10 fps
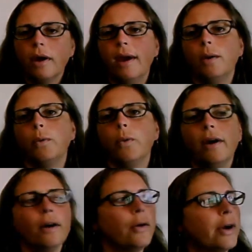Okay,
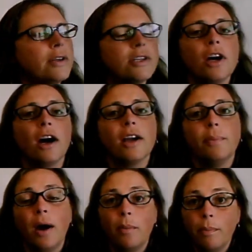we are going to talk
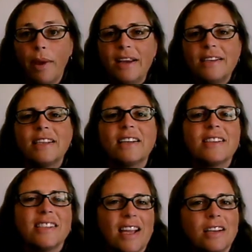about basic
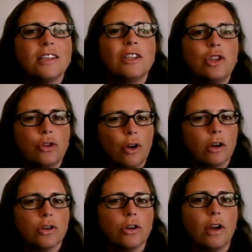sentence
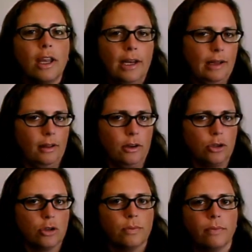structure in English.
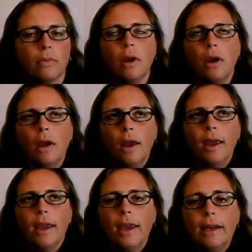
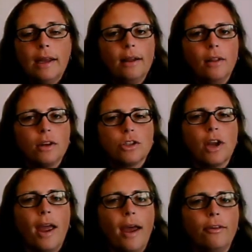In English,
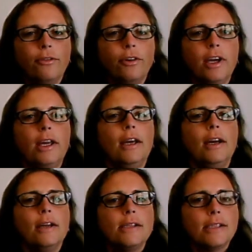every
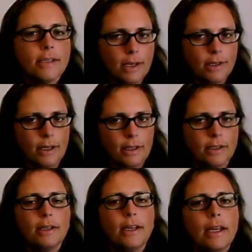sentence
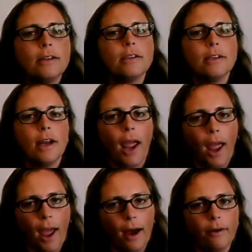needs to
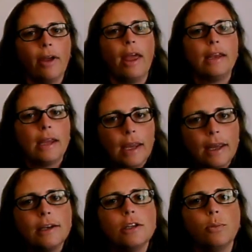have an
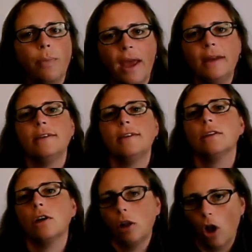independent
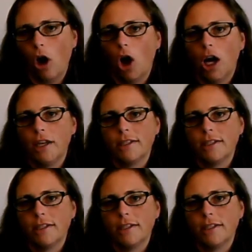clause.